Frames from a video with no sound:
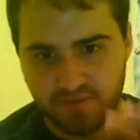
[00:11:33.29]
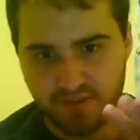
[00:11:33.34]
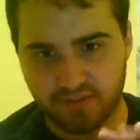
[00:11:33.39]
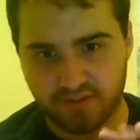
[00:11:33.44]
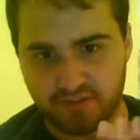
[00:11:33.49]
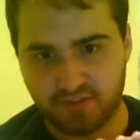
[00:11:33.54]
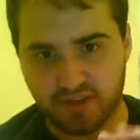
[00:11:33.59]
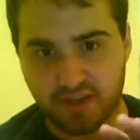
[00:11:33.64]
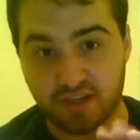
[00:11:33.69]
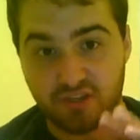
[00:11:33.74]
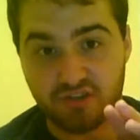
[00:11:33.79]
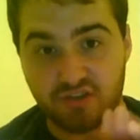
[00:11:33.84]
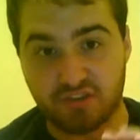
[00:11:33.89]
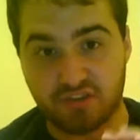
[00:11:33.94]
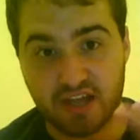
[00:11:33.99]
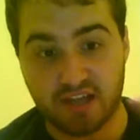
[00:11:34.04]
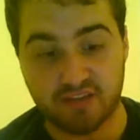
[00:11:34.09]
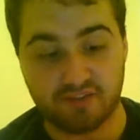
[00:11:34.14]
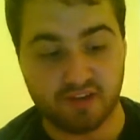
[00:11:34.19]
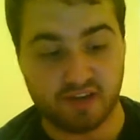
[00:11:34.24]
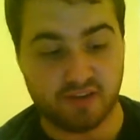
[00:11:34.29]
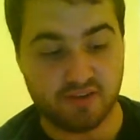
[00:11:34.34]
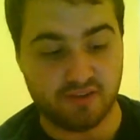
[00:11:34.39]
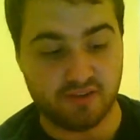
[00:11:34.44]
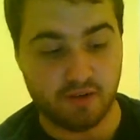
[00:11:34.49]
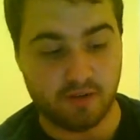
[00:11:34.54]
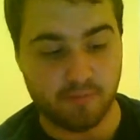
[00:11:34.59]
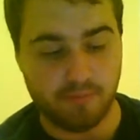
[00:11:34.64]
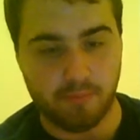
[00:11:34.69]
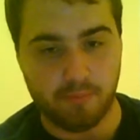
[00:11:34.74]
this is the controller I
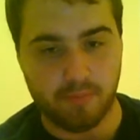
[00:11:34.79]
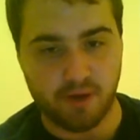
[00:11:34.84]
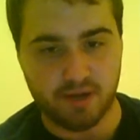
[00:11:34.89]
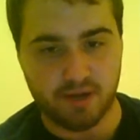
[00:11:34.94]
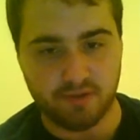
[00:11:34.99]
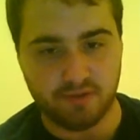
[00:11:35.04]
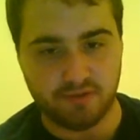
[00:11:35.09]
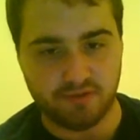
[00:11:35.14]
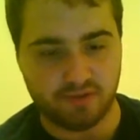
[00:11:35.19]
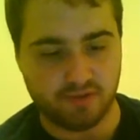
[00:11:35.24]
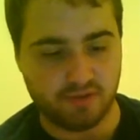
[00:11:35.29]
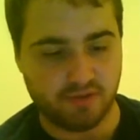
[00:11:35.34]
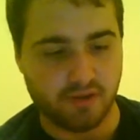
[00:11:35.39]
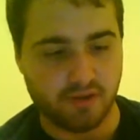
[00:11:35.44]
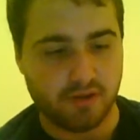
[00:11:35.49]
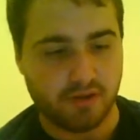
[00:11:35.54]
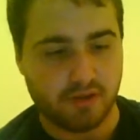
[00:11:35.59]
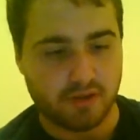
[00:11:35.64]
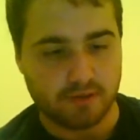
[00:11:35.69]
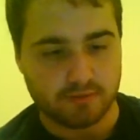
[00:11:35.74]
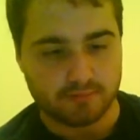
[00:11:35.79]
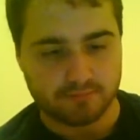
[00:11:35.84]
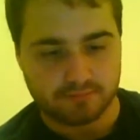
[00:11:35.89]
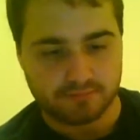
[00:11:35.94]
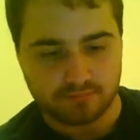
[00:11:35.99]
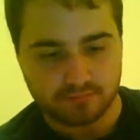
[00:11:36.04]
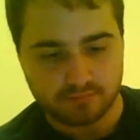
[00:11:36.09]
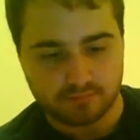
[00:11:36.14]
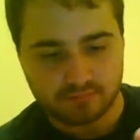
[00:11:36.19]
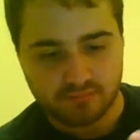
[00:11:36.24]
use to play it. I don't use the
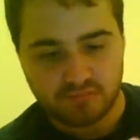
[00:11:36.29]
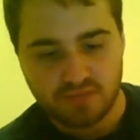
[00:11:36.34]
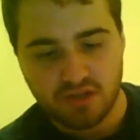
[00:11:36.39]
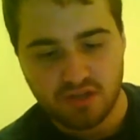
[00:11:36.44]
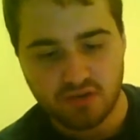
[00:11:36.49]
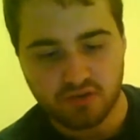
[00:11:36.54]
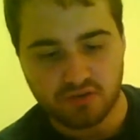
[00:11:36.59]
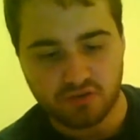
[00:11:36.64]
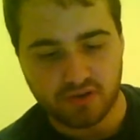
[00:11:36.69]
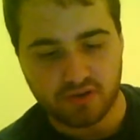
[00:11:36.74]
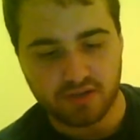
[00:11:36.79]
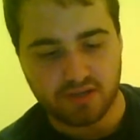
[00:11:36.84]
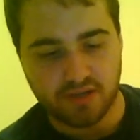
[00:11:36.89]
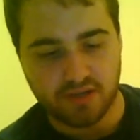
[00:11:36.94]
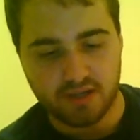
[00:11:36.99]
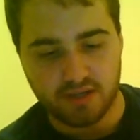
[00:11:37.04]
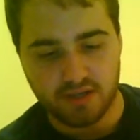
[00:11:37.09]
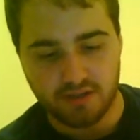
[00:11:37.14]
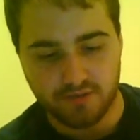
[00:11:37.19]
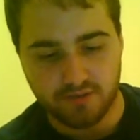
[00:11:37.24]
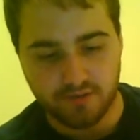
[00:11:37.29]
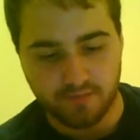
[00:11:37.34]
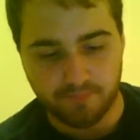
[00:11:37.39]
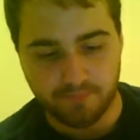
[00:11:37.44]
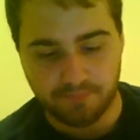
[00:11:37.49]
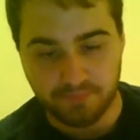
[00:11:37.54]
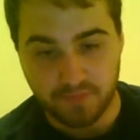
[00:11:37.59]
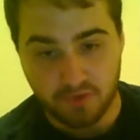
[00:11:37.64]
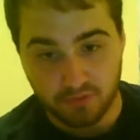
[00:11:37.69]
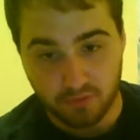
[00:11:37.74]
keyboard and mouse.
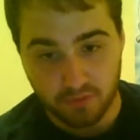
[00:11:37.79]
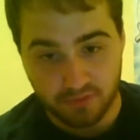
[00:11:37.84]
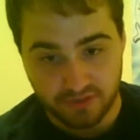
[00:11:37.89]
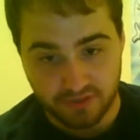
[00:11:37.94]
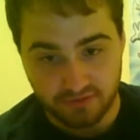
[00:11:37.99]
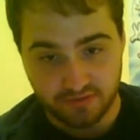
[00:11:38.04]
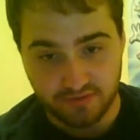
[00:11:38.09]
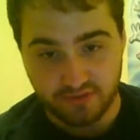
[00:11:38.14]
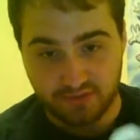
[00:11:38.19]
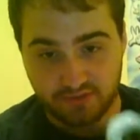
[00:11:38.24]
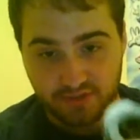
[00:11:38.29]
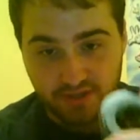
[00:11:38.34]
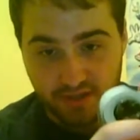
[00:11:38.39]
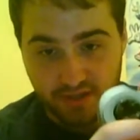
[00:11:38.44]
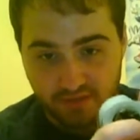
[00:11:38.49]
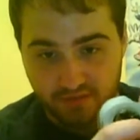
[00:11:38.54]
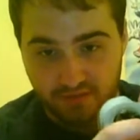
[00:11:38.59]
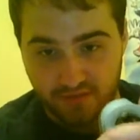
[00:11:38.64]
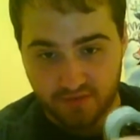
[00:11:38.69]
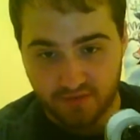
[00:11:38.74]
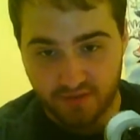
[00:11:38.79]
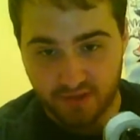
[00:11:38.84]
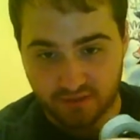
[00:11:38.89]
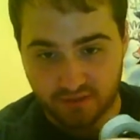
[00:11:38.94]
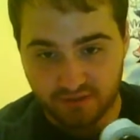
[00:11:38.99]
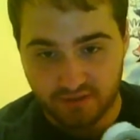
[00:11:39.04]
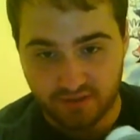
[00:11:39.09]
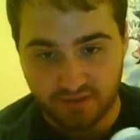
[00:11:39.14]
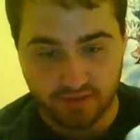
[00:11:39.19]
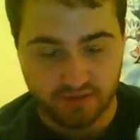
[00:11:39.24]
I use
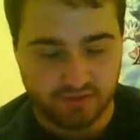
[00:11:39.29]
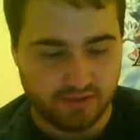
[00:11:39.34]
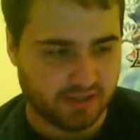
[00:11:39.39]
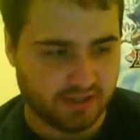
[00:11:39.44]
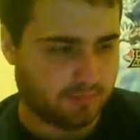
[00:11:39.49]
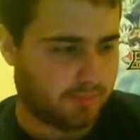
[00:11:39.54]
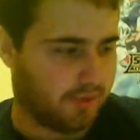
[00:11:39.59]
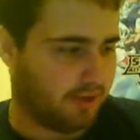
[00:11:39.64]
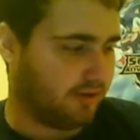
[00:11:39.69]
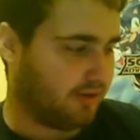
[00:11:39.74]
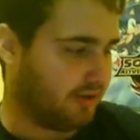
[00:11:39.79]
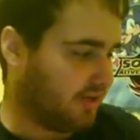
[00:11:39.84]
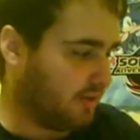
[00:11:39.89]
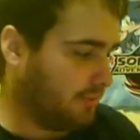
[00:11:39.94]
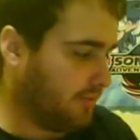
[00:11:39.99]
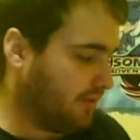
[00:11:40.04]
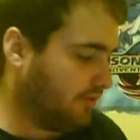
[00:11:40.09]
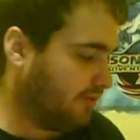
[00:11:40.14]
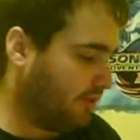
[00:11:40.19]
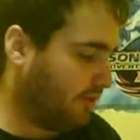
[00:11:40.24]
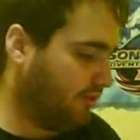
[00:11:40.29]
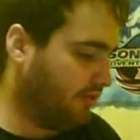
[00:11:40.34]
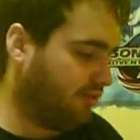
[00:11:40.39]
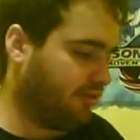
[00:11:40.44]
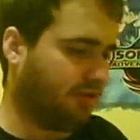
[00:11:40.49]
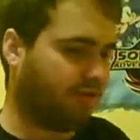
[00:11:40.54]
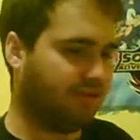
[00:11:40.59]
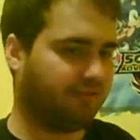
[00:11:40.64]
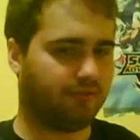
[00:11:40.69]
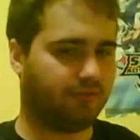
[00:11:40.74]
this Logitech
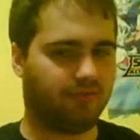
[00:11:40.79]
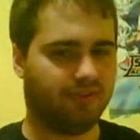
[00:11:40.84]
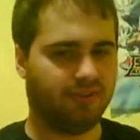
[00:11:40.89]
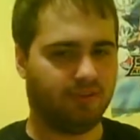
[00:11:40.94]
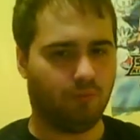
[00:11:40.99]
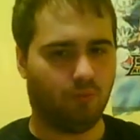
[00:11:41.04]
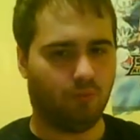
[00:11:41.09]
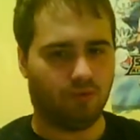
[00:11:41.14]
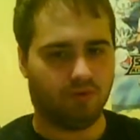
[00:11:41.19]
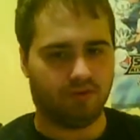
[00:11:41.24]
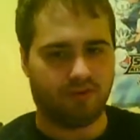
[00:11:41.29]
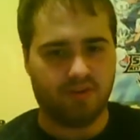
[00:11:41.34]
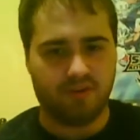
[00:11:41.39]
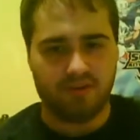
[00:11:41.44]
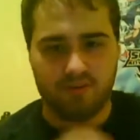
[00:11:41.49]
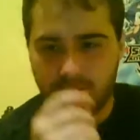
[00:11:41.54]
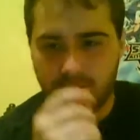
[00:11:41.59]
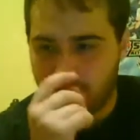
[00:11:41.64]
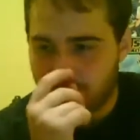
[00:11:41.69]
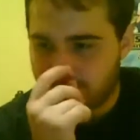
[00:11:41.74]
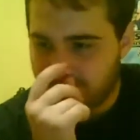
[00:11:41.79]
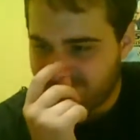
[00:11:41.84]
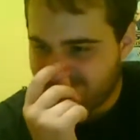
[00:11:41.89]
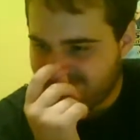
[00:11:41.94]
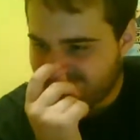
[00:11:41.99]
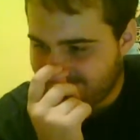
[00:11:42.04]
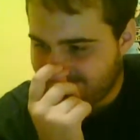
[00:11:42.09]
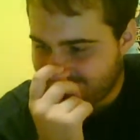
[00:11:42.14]
thing, it's the Rumble Pad thing.